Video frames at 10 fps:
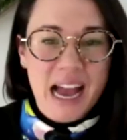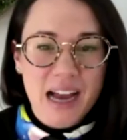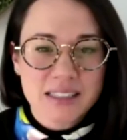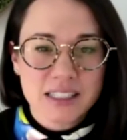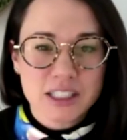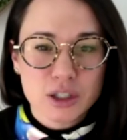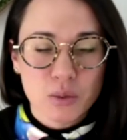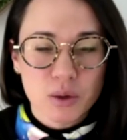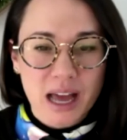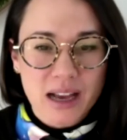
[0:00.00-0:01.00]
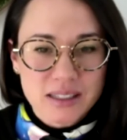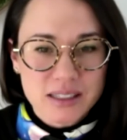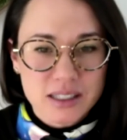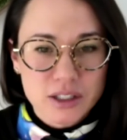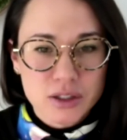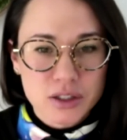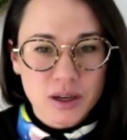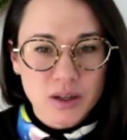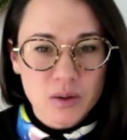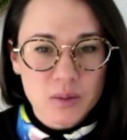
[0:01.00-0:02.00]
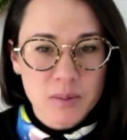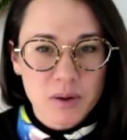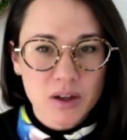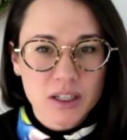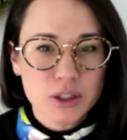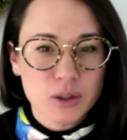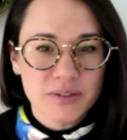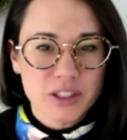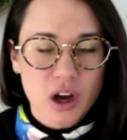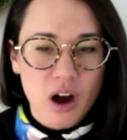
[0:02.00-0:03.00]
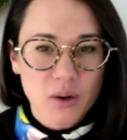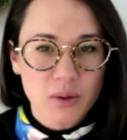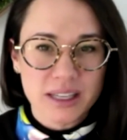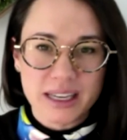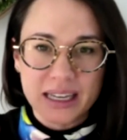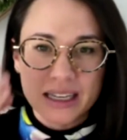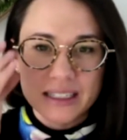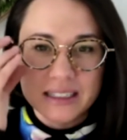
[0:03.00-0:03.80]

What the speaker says: accent, what accent did you do? I don't remember, because you didn't even talk really in it.